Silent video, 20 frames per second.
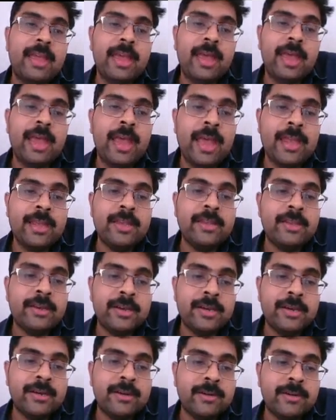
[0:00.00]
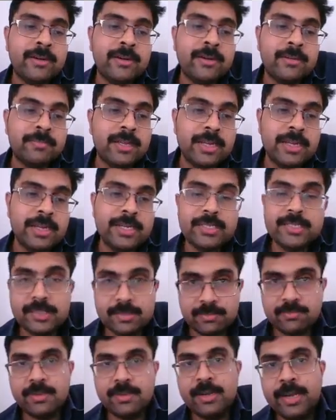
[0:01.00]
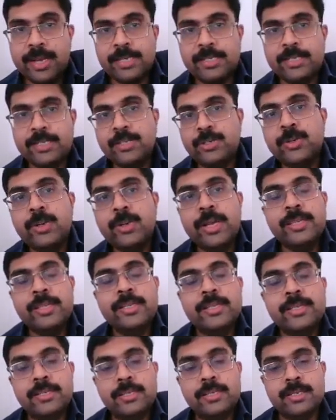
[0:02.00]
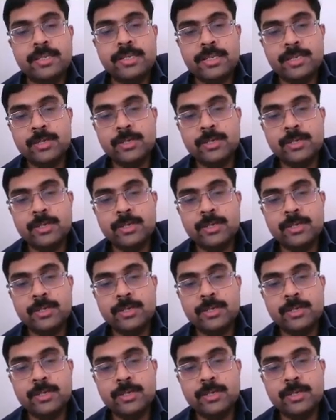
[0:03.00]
and it is related to another.